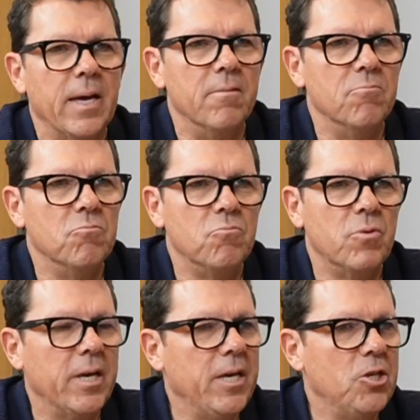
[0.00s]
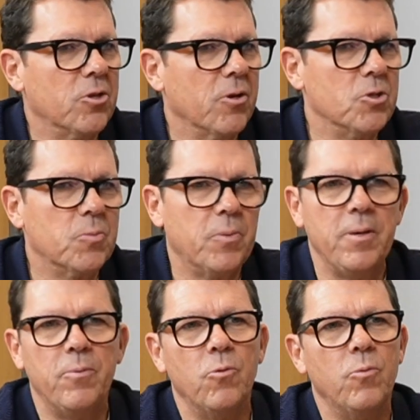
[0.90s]
And each of those
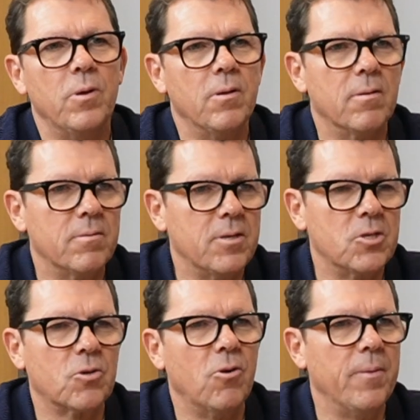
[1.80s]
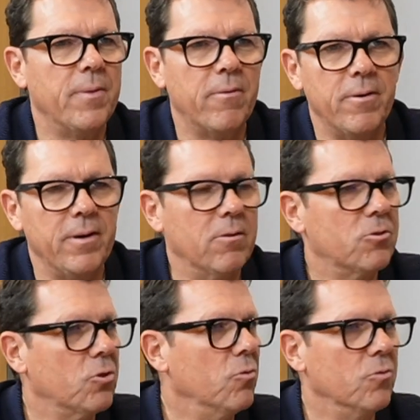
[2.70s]
people will describe their own
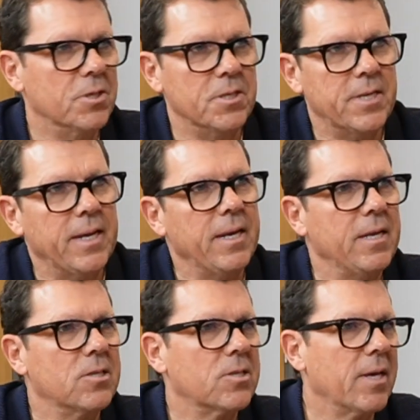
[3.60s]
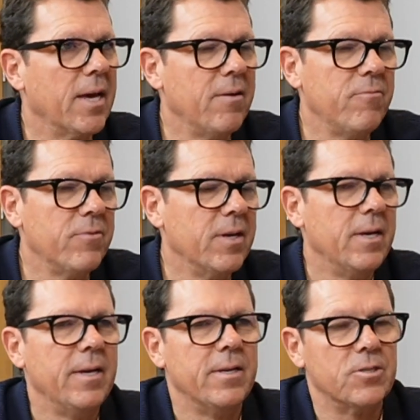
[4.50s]
little tools and techniques they have.
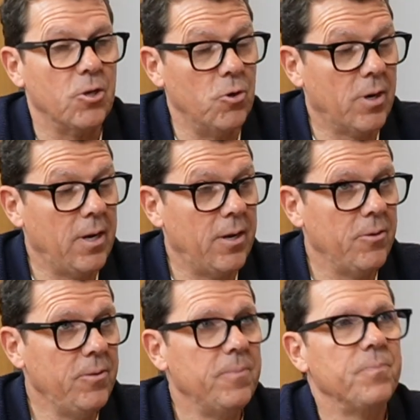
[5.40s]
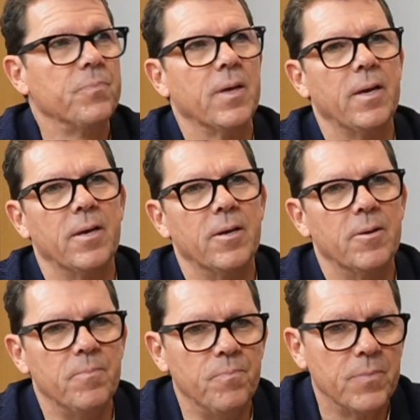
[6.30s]
So you're not alone.
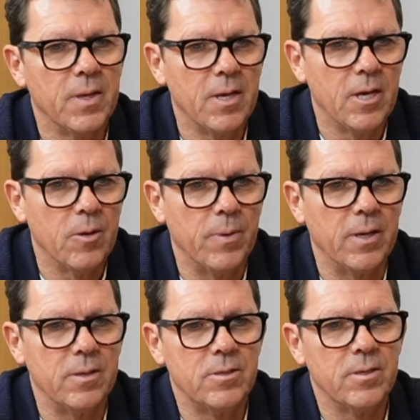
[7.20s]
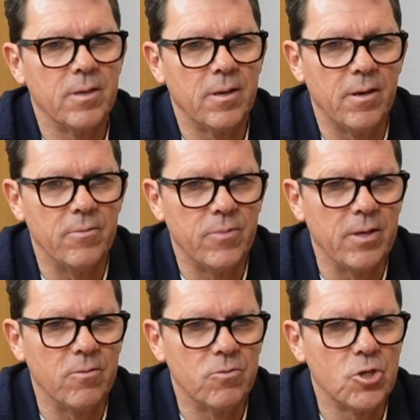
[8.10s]
But I
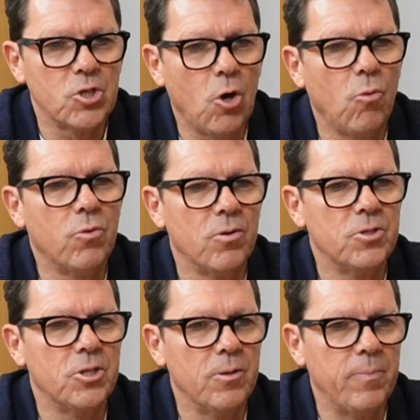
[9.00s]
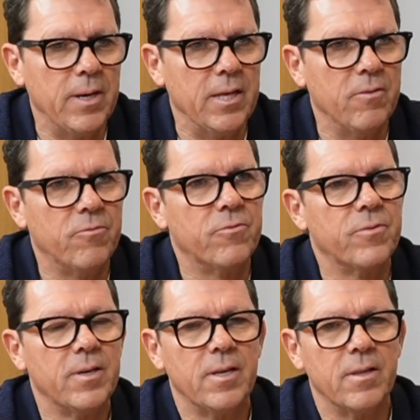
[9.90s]
think just hold on to the
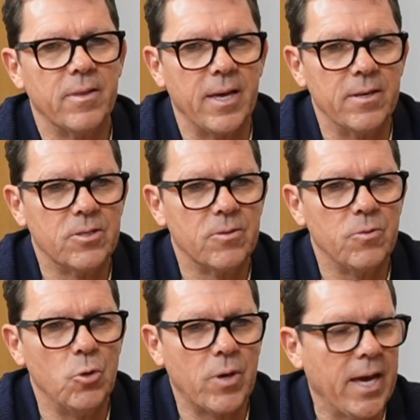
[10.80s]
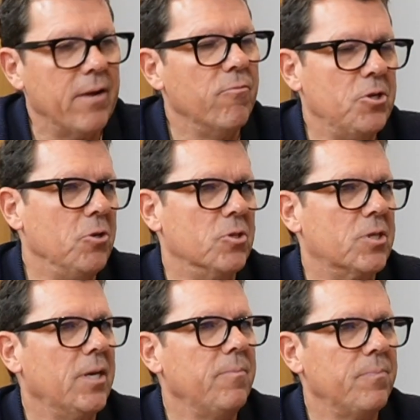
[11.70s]
belief that you can
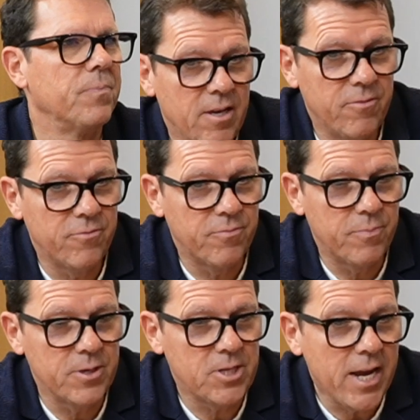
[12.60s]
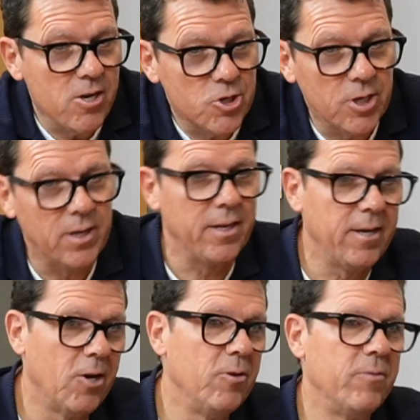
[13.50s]
reduce it, if
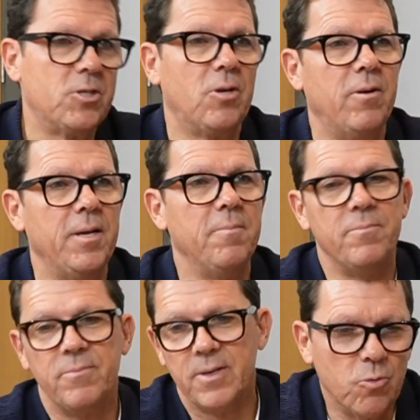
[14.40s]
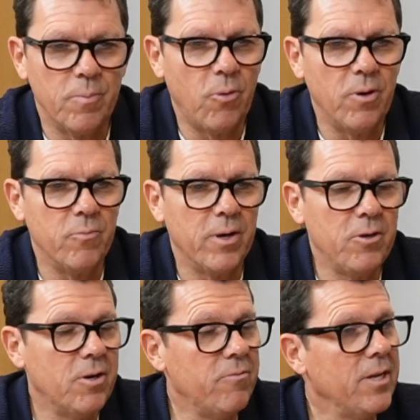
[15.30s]
potentially over time to a point where
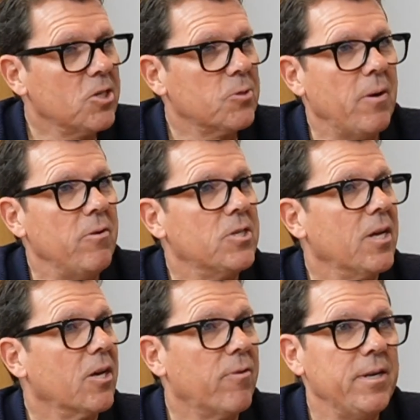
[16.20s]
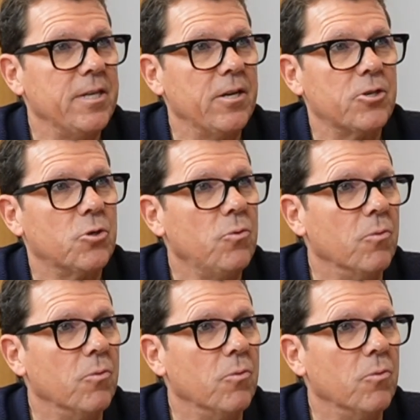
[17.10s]
you don't really experience it a great deal at